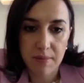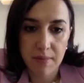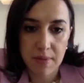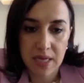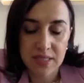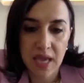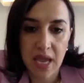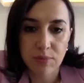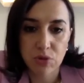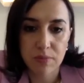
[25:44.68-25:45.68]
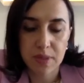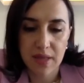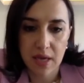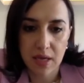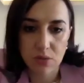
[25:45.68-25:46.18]
is aimed to be
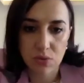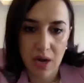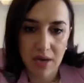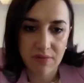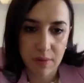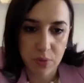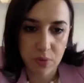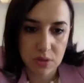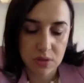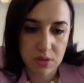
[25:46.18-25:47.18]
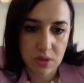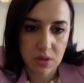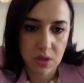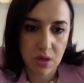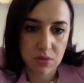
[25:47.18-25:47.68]
taken to Haifa port
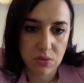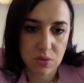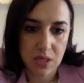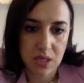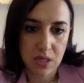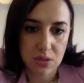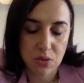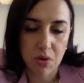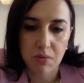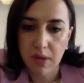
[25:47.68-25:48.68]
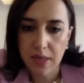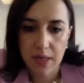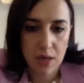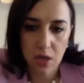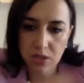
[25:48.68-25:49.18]
to decrease. So
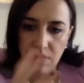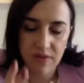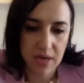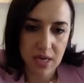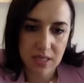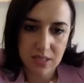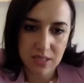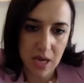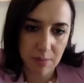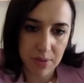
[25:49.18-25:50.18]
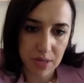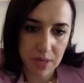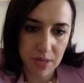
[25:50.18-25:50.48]
lots of analysis happening.